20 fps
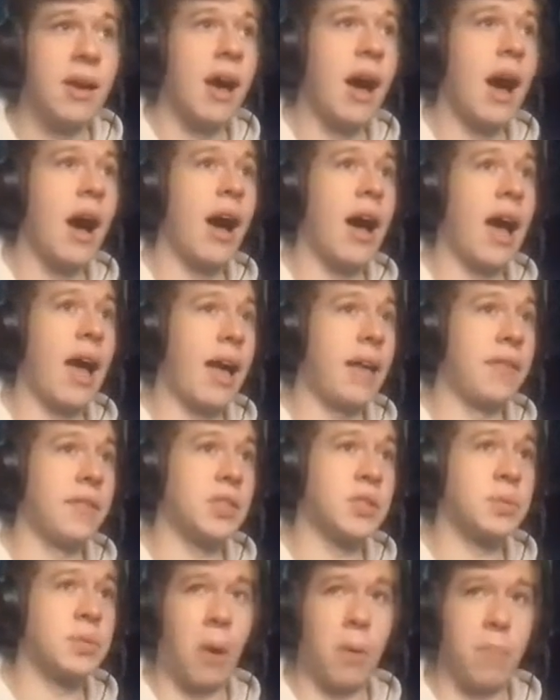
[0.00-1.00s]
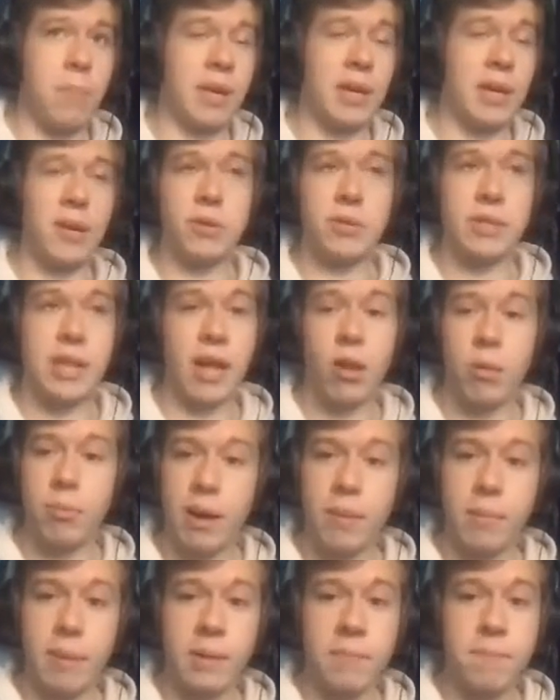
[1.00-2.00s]
And the smart pick here is
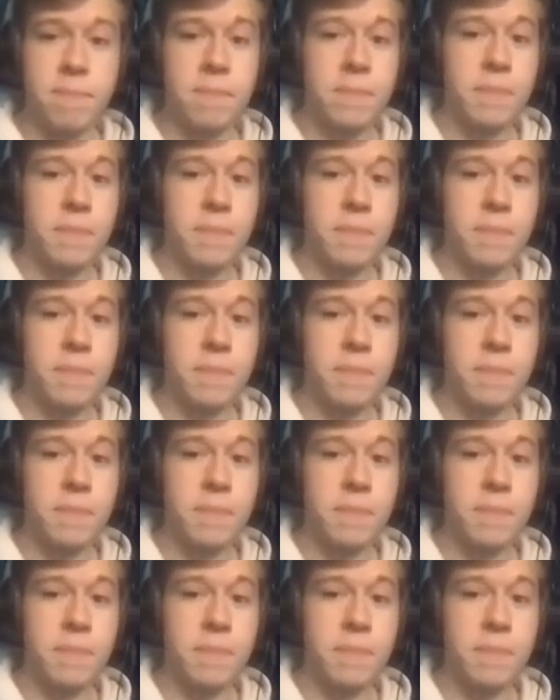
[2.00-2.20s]
Alabama.